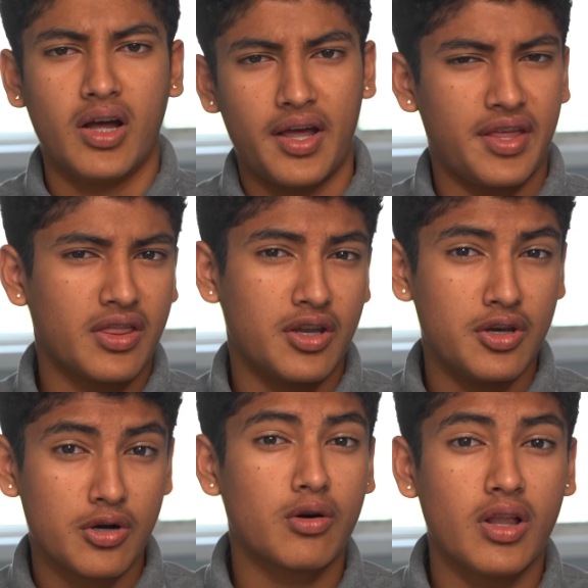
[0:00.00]
I think, the
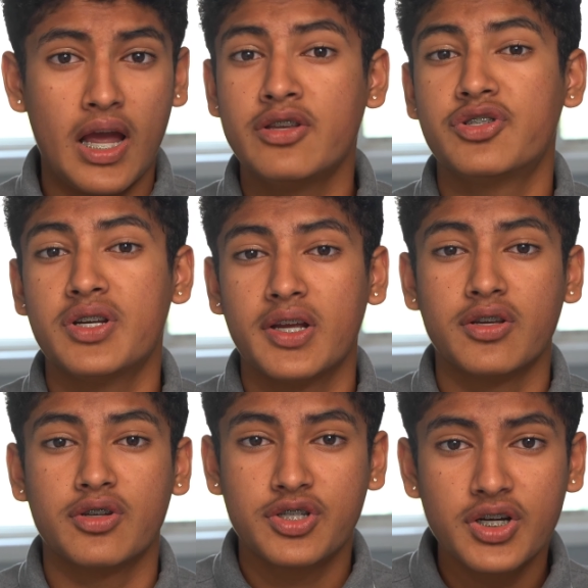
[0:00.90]
neural engine
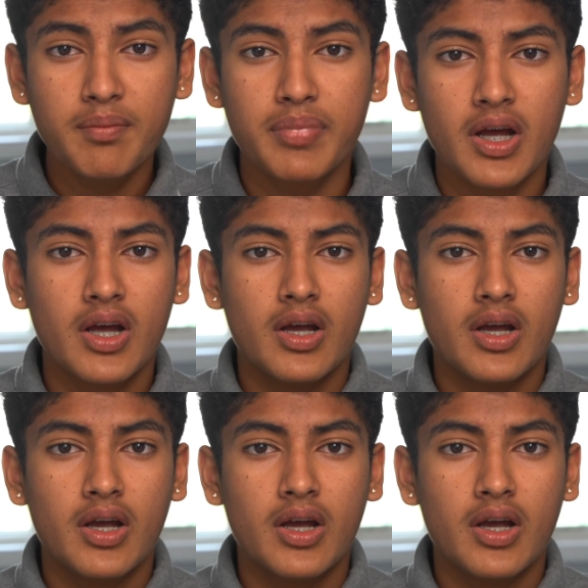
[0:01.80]
in your chip